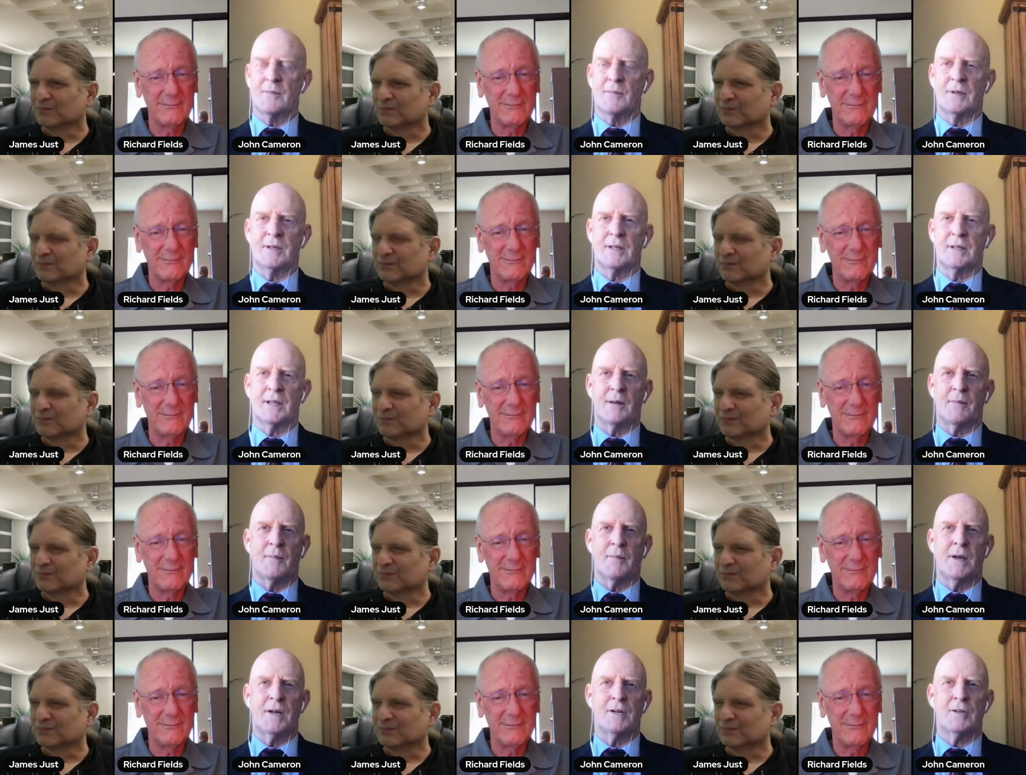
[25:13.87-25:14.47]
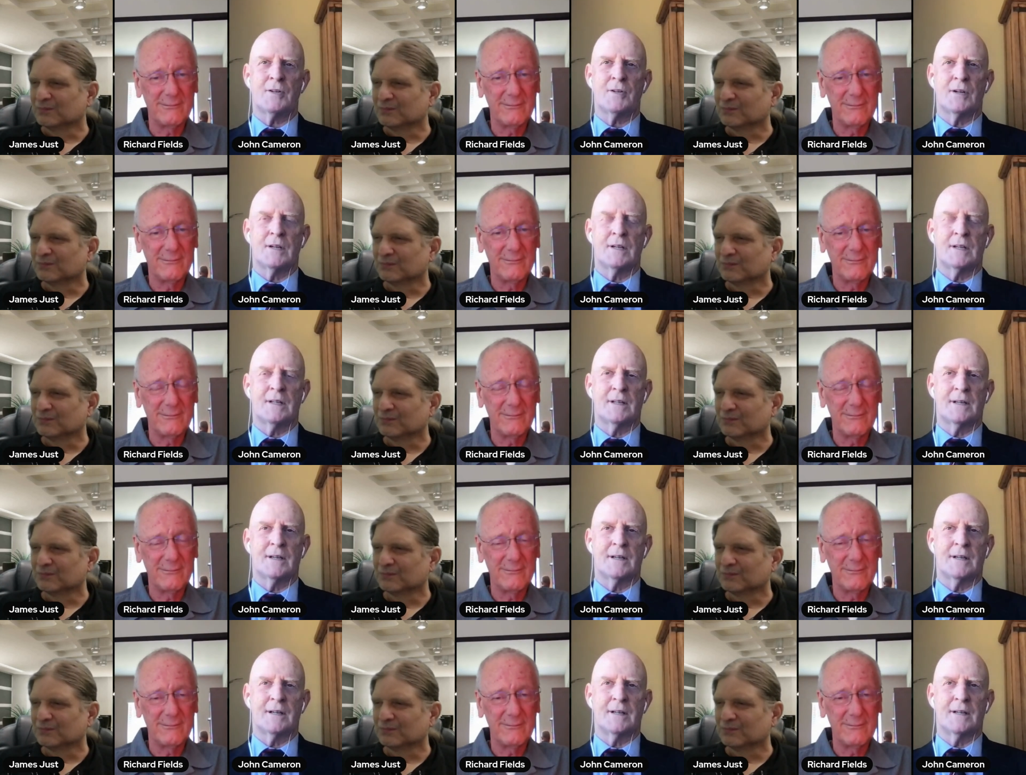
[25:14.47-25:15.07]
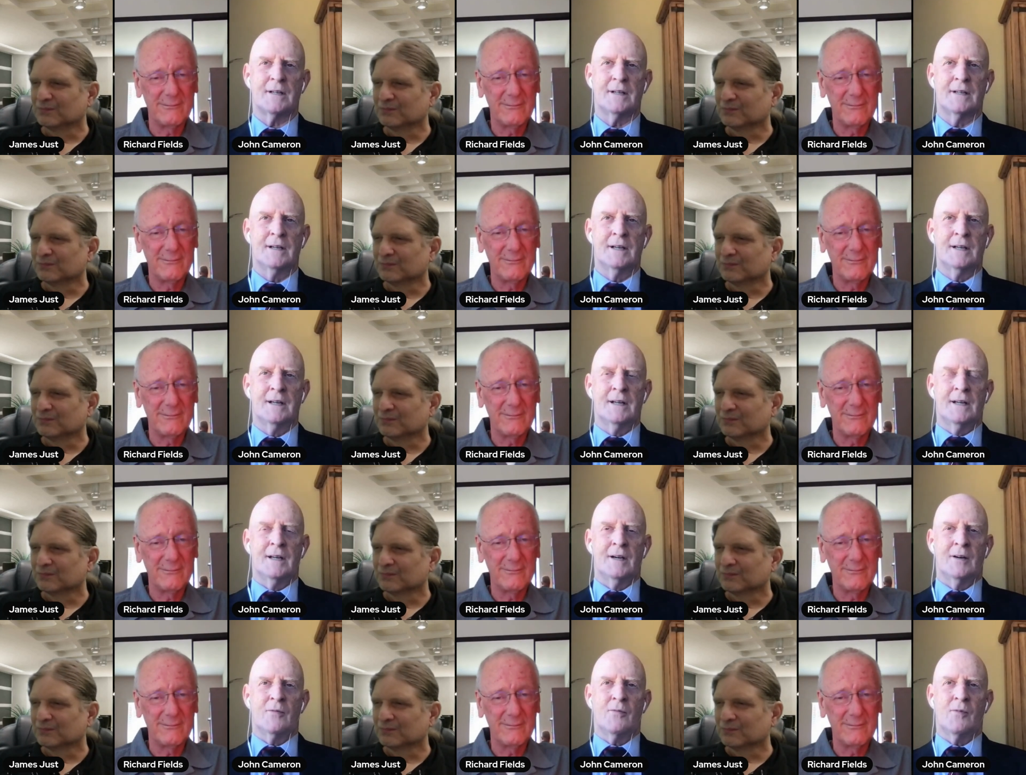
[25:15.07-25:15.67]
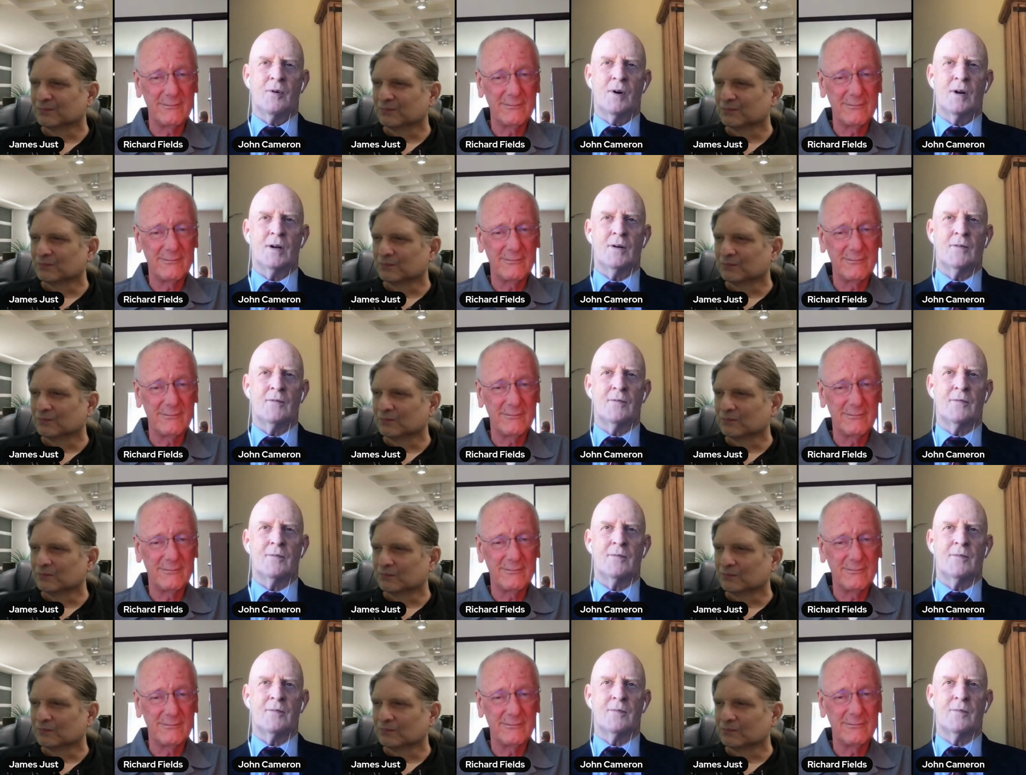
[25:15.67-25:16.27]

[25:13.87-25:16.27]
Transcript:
Speaker 1: But they mentioned uh, one of